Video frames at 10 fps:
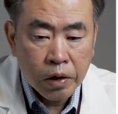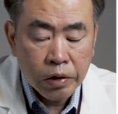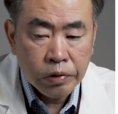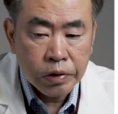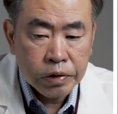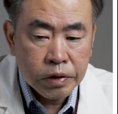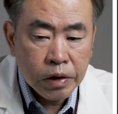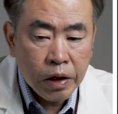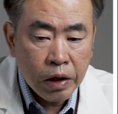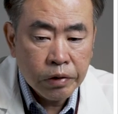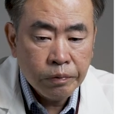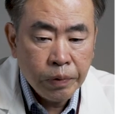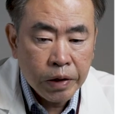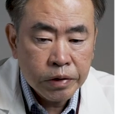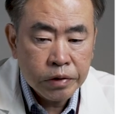you can see how the
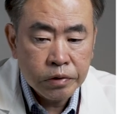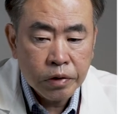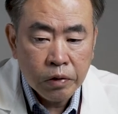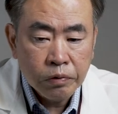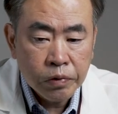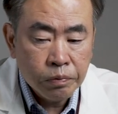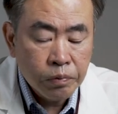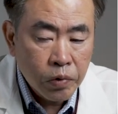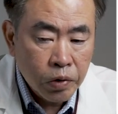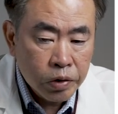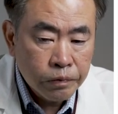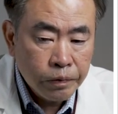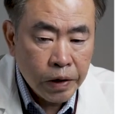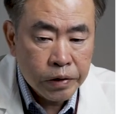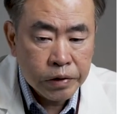patients with more than
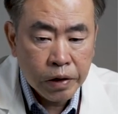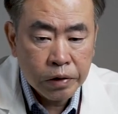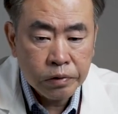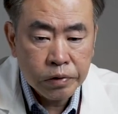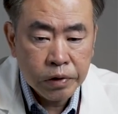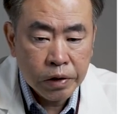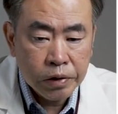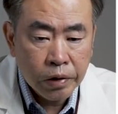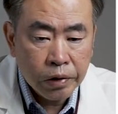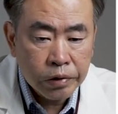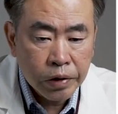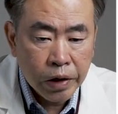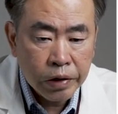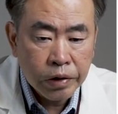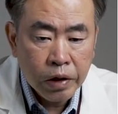5 cycles, that dark
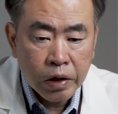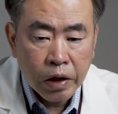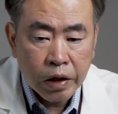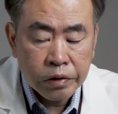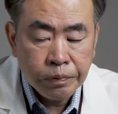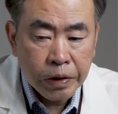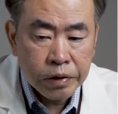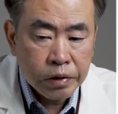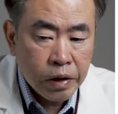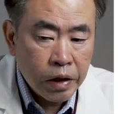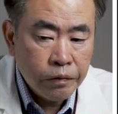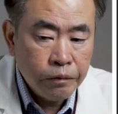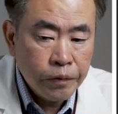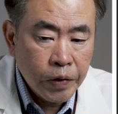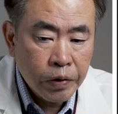line, has basically had a
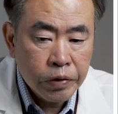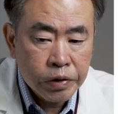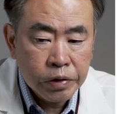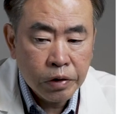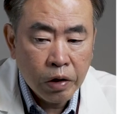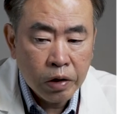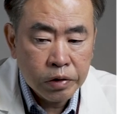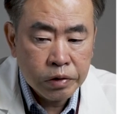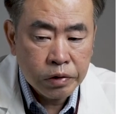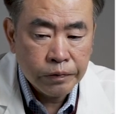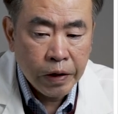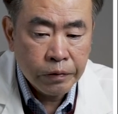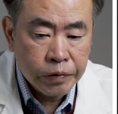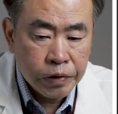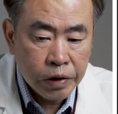very long
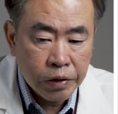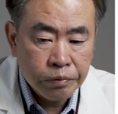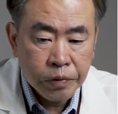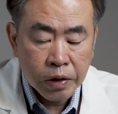survival time.